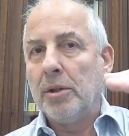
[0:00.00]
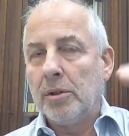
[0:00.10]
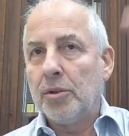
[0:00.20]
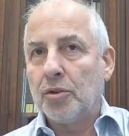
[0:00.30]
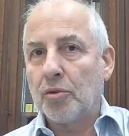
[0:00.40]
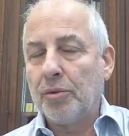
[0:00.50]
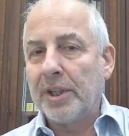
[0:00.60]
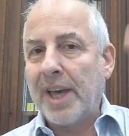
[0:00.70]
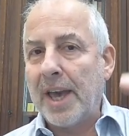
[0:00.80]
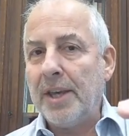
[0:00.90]
through the
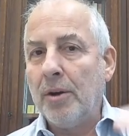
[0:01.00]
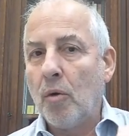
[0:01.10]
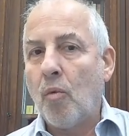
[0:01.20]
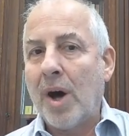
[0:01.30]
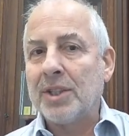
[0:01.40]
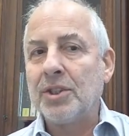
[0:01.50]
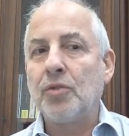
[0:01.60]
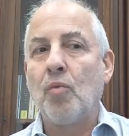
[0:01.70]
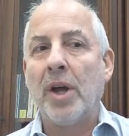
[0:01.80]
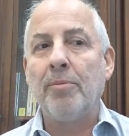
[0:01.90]
k ones
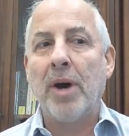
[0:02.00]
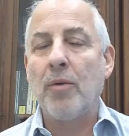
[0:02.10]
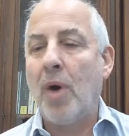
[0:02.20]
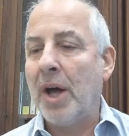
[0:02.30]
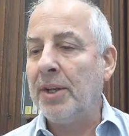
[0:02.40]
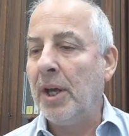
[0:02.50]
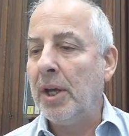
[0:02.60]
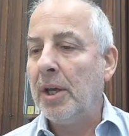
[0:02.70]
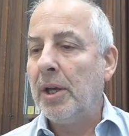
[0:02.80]
one by one,